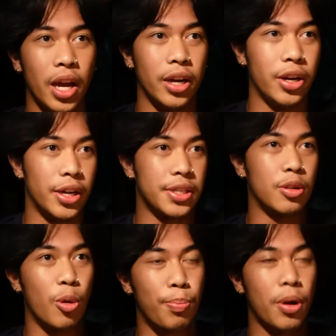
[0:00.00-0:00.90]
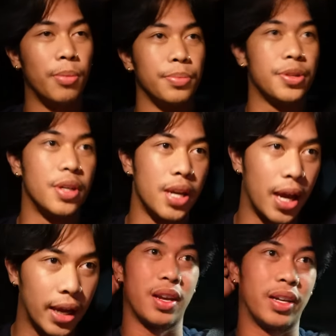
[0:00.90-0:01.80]
I had a nice little pump
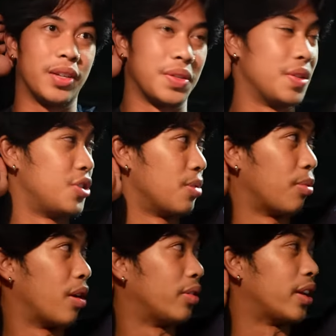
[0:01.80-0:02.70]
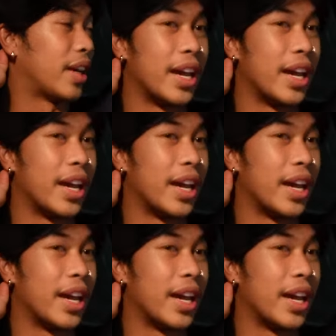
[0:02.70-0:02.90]
today. I got to the gym around like